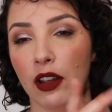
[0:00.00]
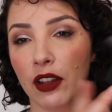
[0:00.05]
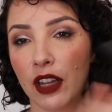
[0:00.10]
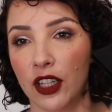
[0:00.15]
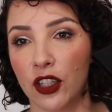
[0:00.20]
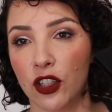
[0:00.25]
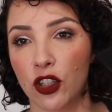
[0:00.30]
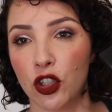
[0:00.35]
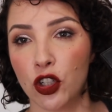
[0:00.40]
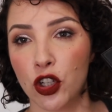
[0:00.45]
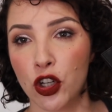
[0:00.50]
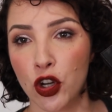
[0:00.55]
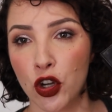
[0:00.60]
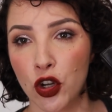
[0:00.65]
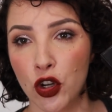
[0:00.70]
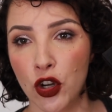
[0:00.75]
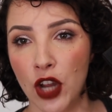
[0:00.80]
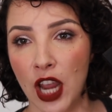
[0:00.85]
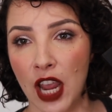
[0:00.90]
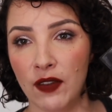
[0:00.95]
It's
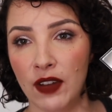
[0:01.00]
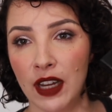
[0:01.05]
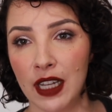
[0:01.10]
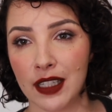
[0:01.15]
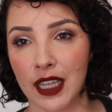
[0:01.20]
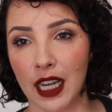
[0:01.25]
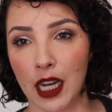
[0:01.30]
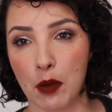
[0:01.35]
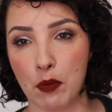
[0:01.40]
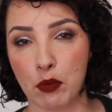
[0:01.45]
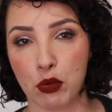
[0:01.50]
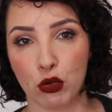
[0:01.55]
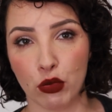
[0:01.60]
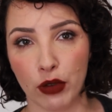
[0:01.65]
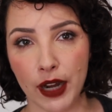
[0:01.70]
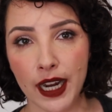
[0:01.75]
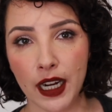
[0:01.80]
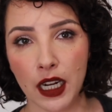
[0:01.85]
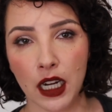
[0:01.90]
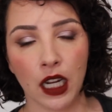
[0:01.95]
too heavy, it's like a
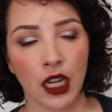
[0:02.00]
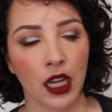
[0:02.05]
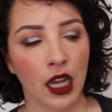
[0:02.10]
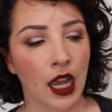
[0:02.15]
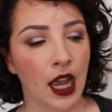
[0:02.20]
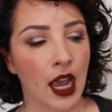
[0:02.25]
brick.